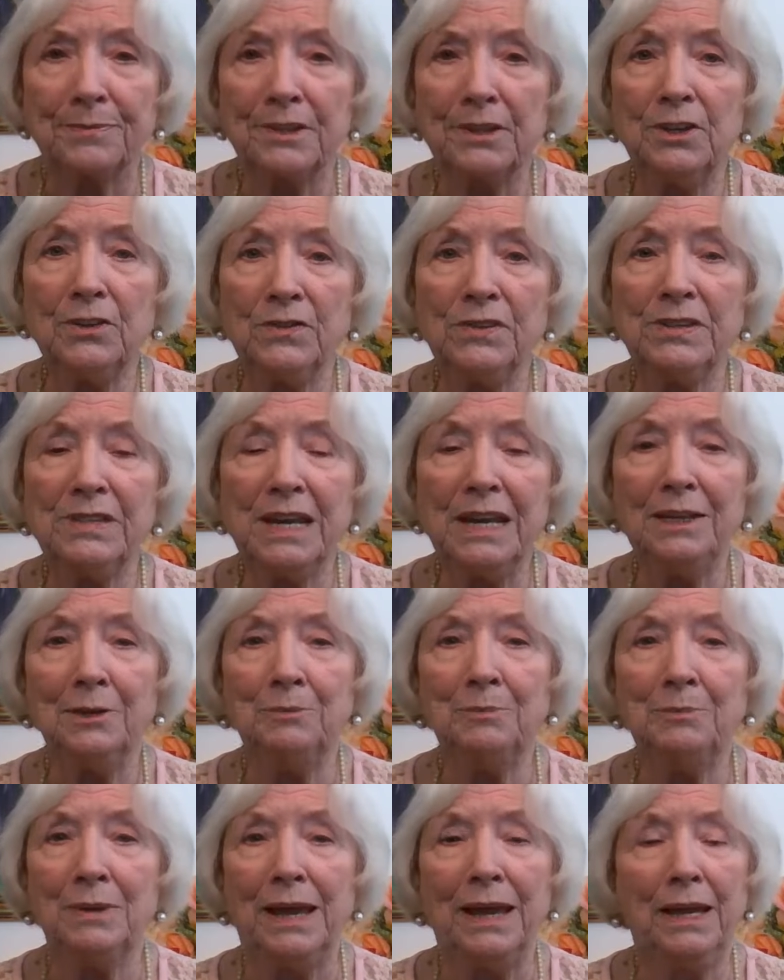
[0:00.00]
You've seen
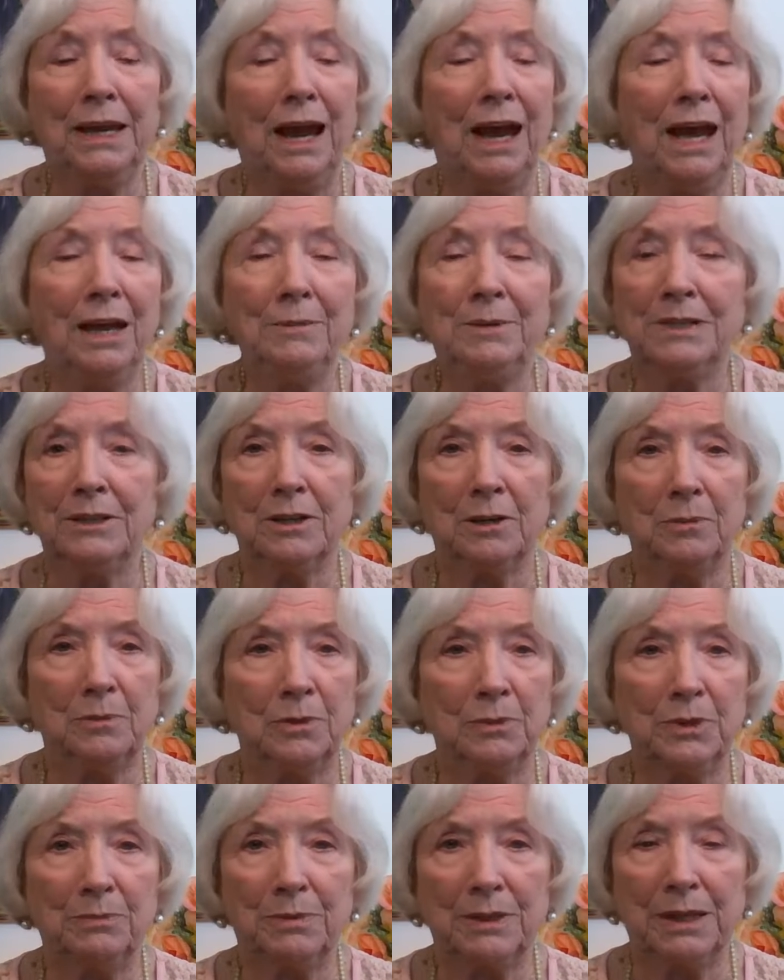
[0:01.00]
a plant. I'm
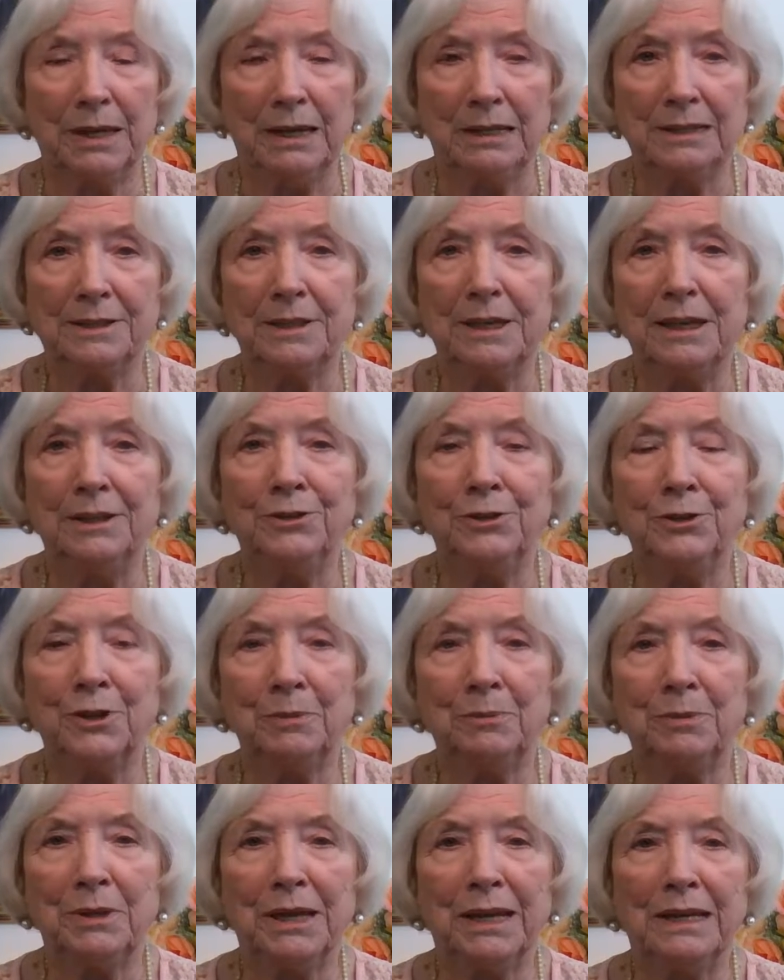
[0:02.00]
terrible with plants,
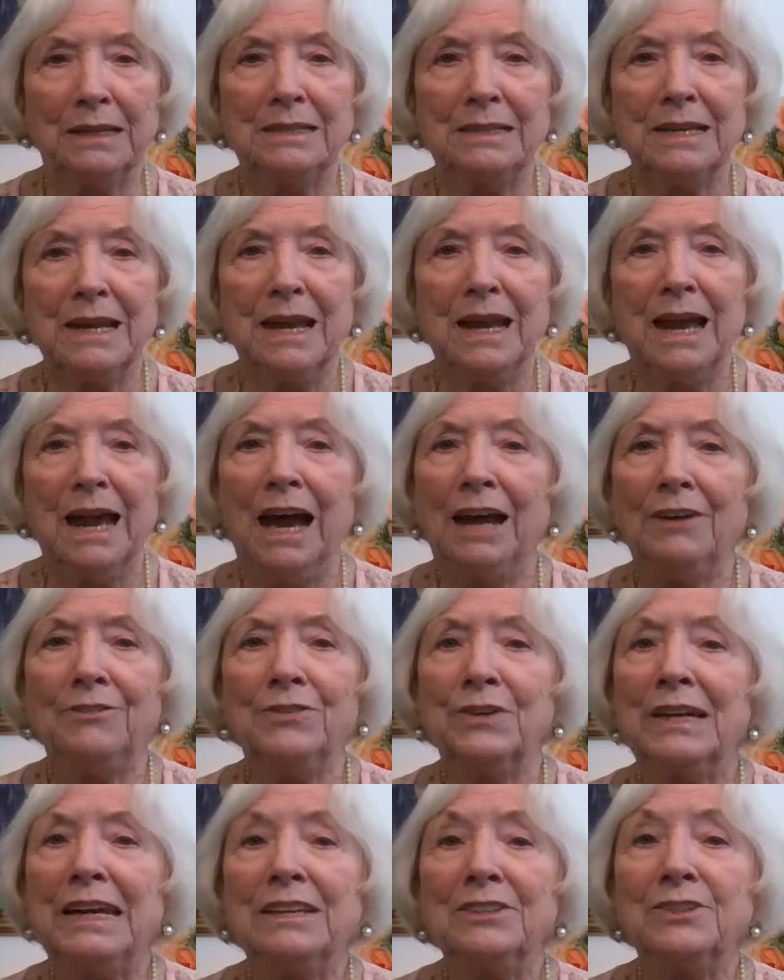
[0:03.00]
indoor plants. I
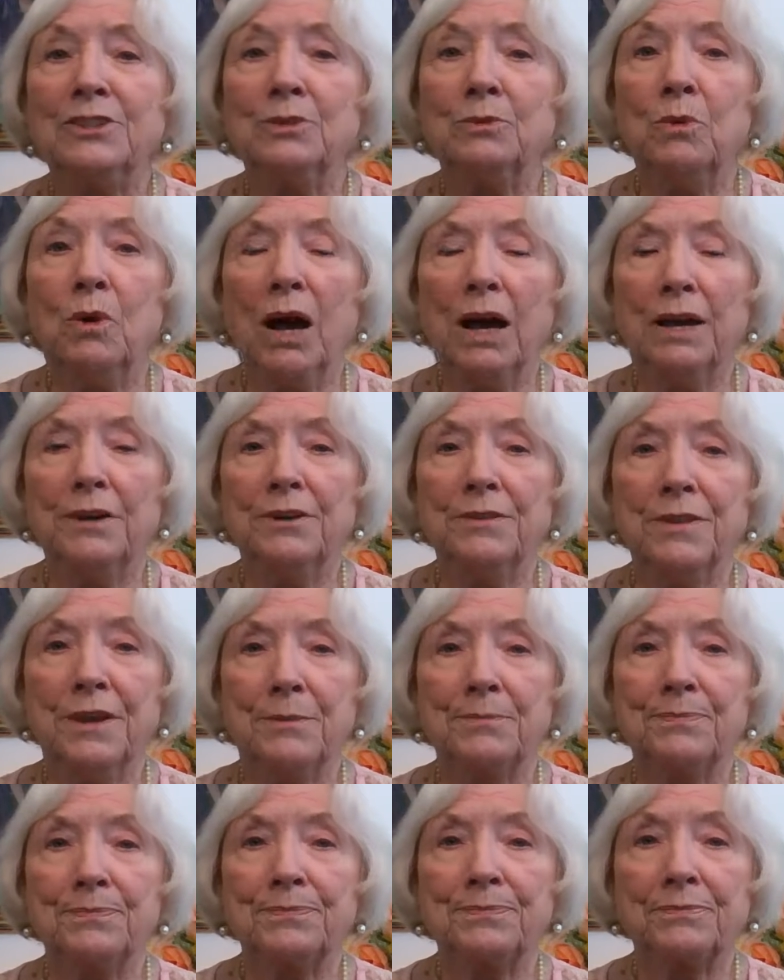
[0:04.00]
forget to water
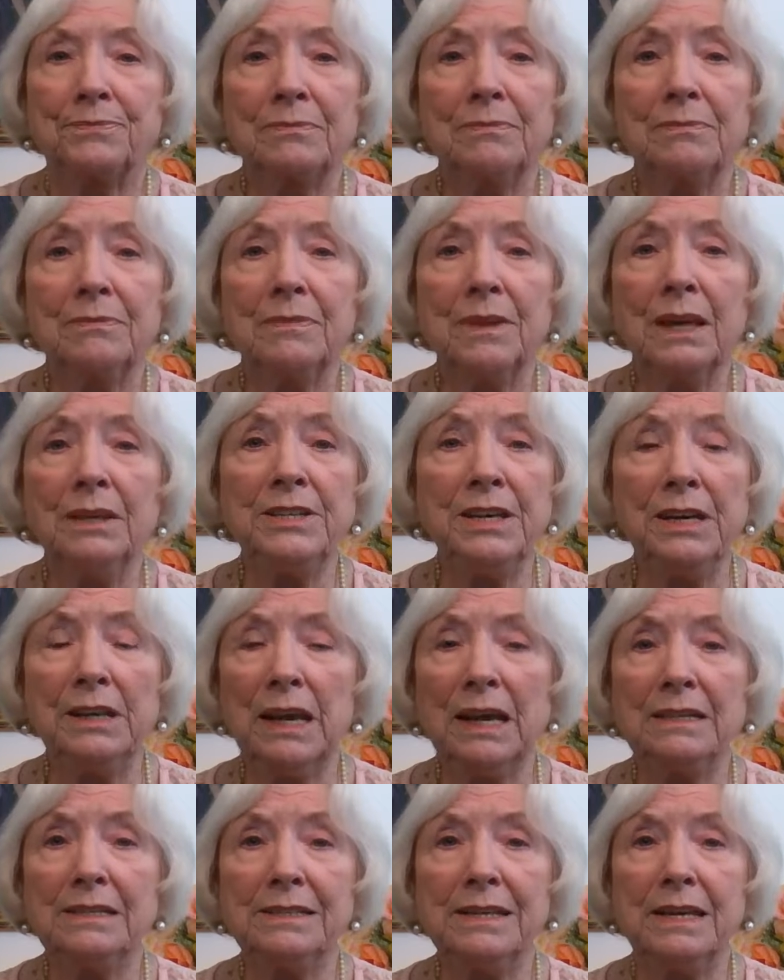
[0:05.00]
them
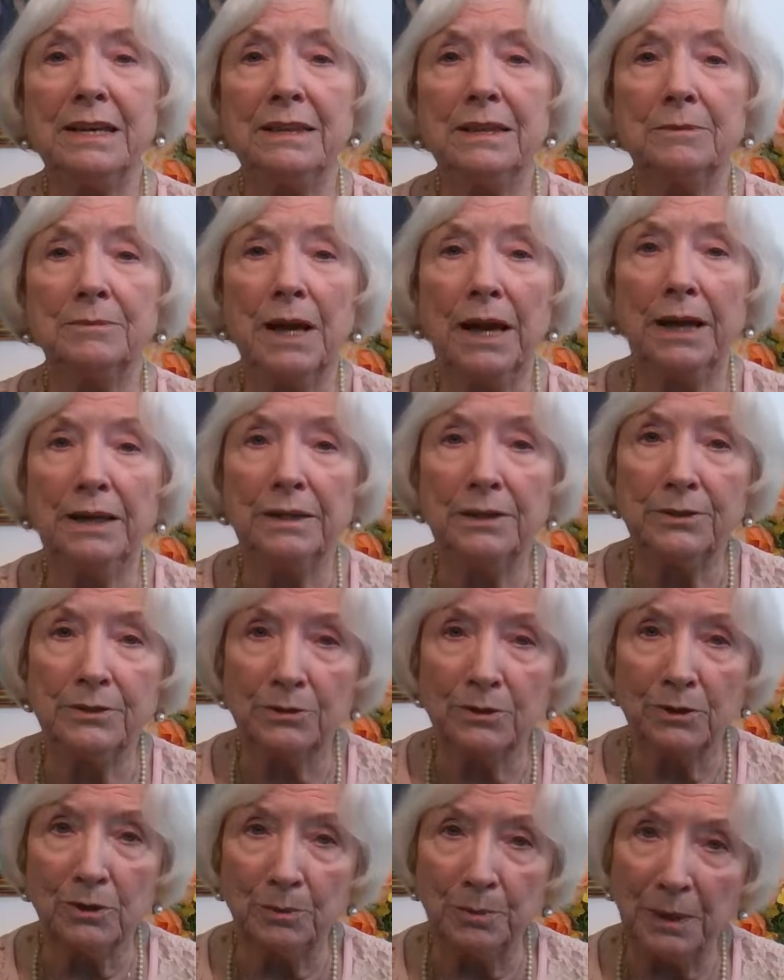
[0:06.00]
until I see them kind of
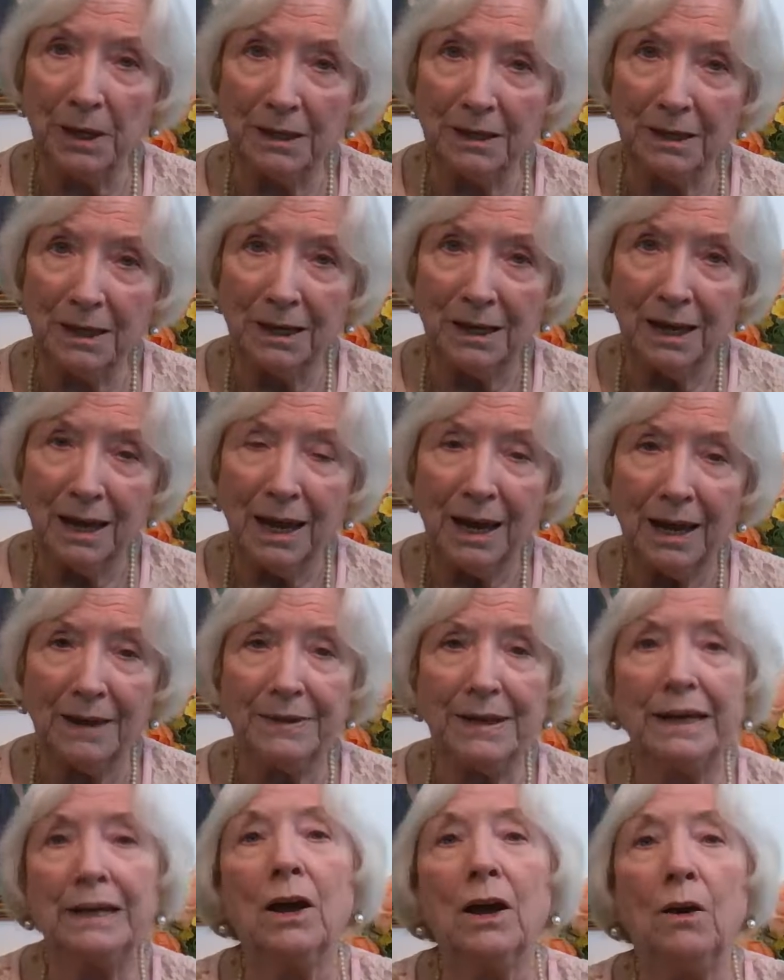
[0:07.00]
drooping.
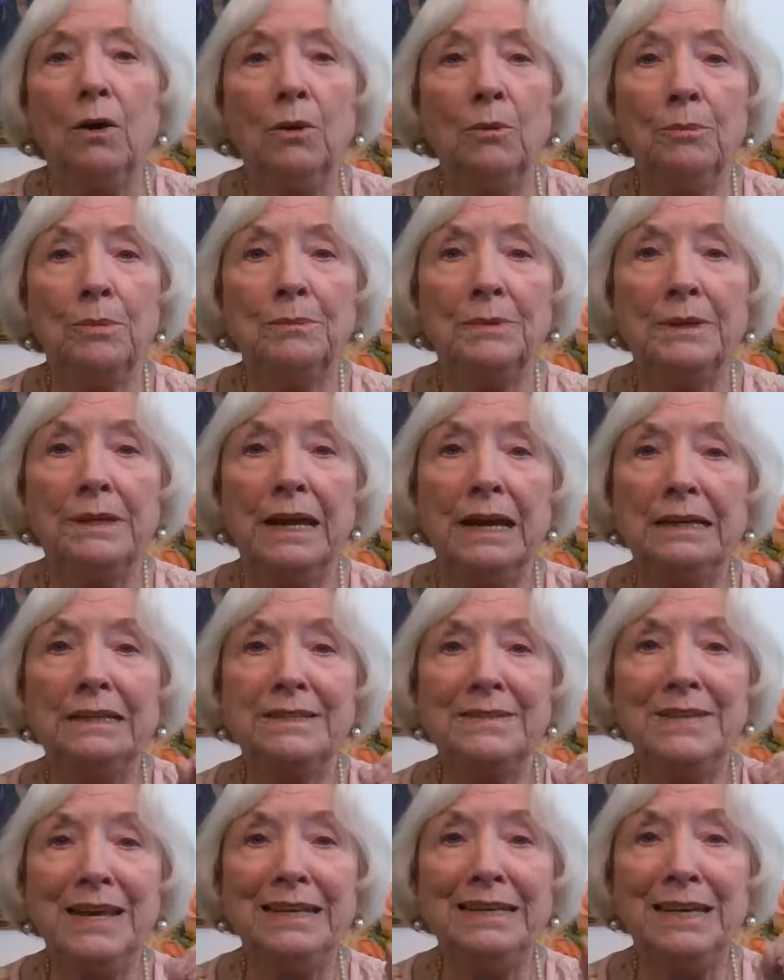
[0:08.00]
And then I go, oh,
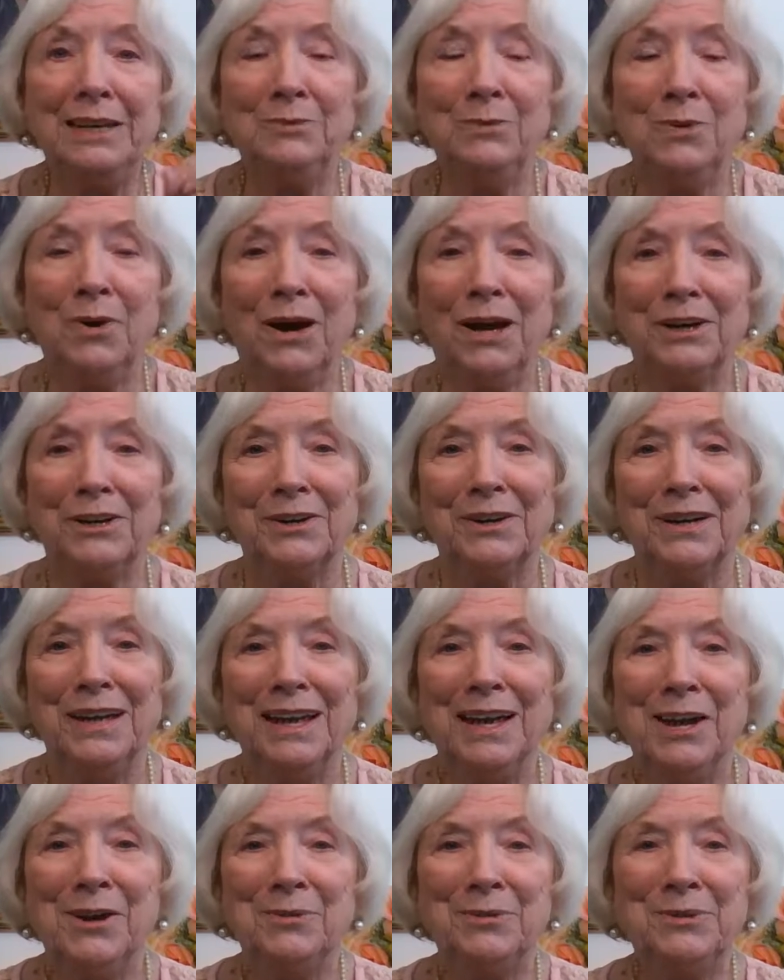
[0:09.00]
yes, they need water.
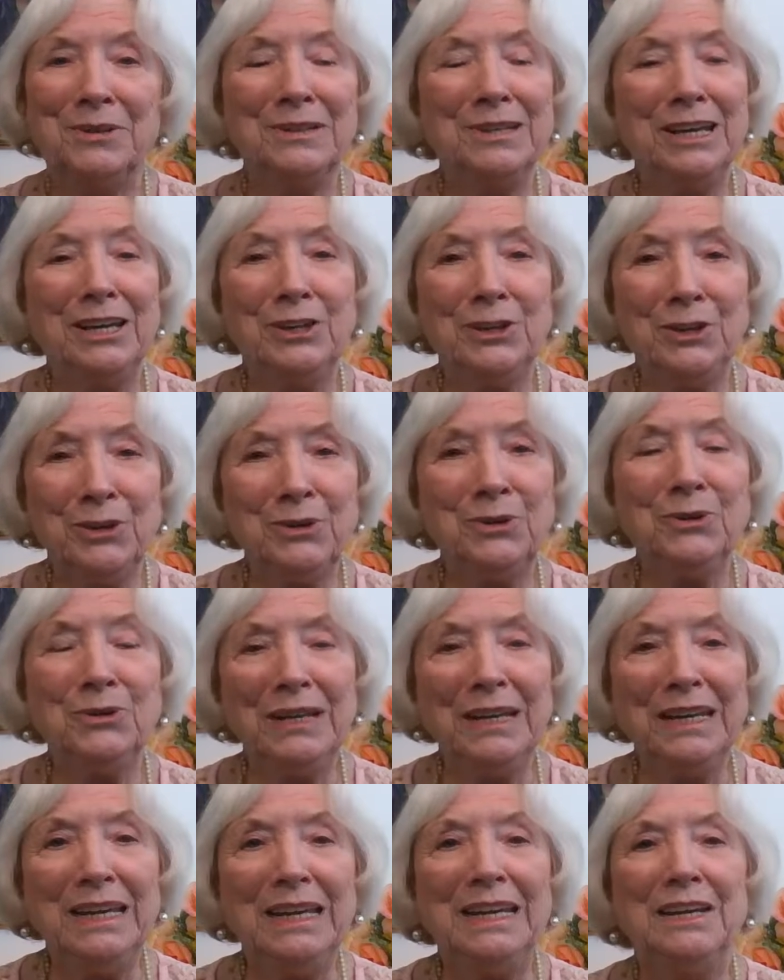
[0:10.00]
Well,
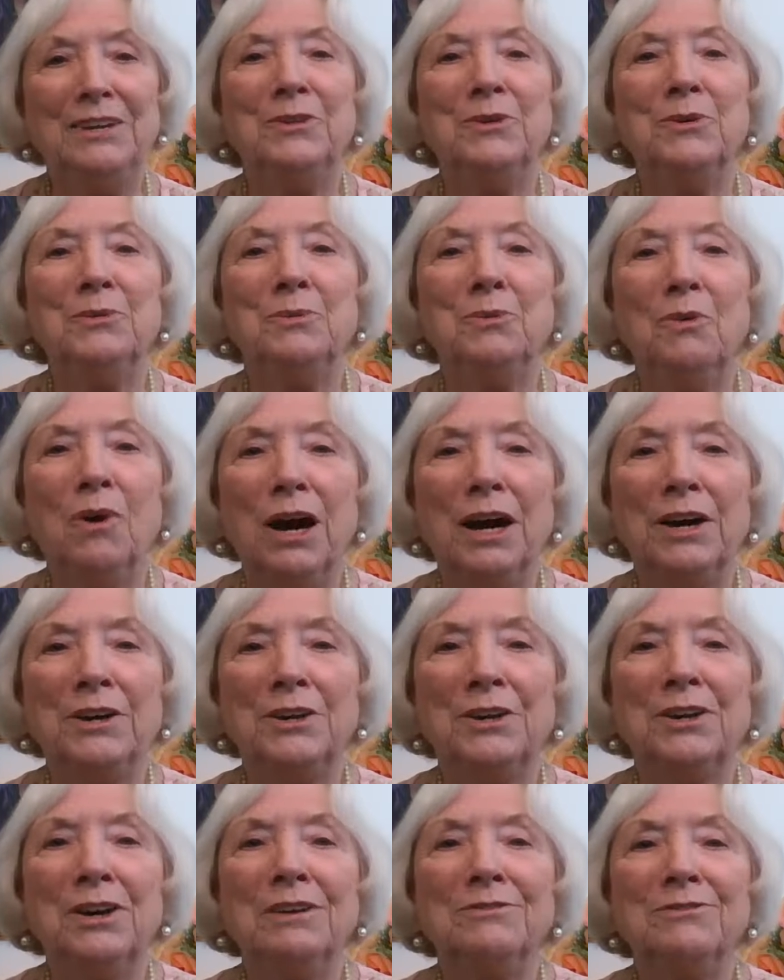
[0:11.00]
you need the
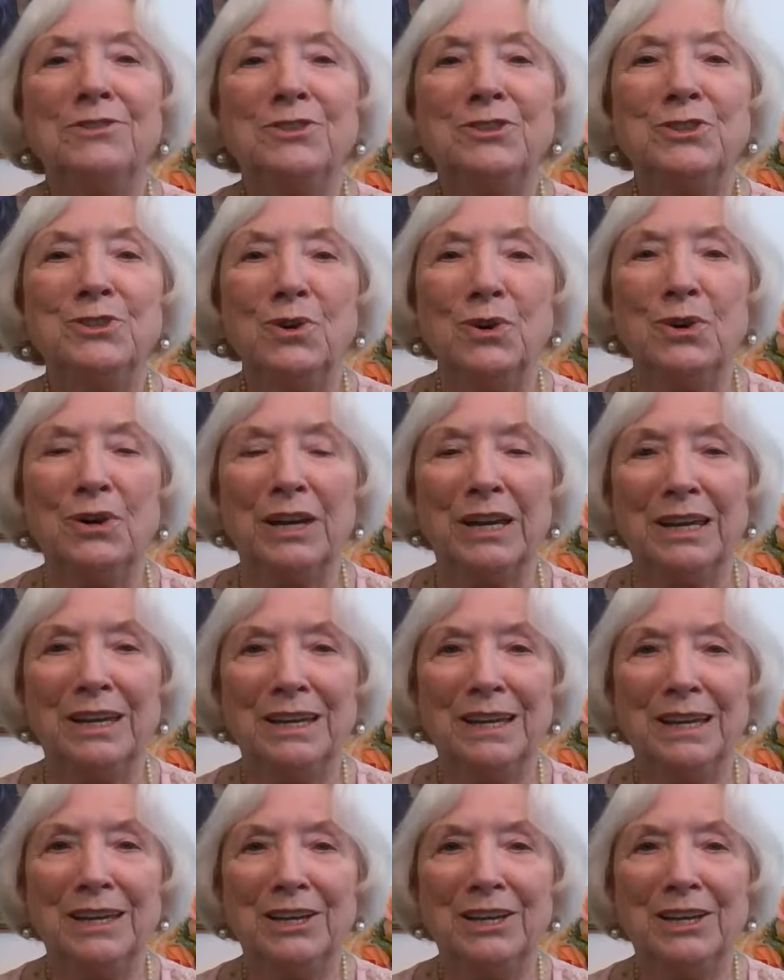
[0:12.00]
water of joy.